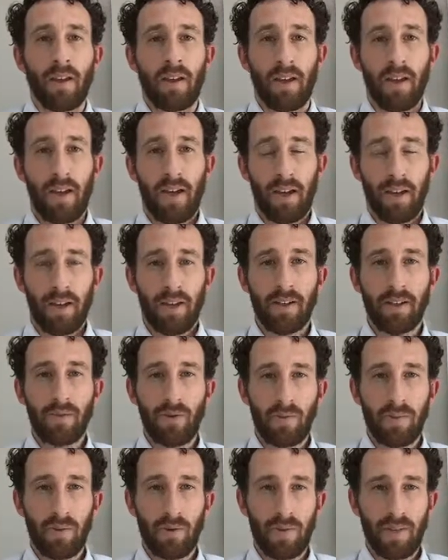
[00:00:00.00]
Yeah,
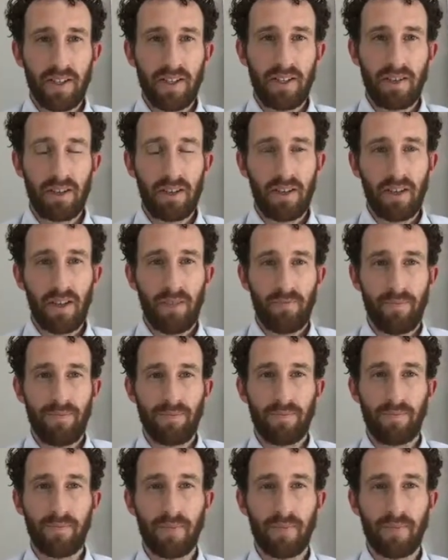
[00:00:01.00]
look, Paul, this is the thing.